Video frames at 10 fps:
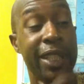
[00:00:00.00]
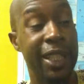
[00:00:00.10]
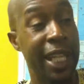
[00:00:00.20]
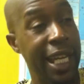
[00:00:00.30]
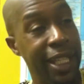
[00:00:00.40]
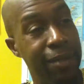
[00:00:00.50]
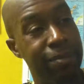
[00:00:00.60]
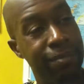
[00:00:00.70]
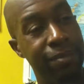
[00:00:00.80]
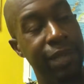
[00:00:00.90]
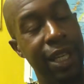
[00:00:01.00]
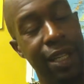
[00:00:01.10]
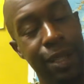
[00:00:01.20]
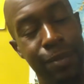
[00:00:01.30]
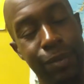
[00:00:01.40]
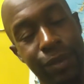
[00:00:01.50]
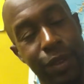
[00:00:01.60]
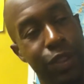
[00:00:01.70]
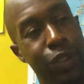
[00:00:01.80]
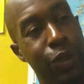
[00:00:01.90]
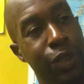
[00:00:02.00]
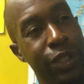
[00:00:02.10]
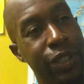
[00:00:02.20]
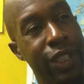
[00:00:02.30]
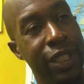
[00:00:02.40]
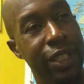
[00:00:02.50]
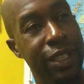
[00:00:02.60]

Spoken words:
with the name, George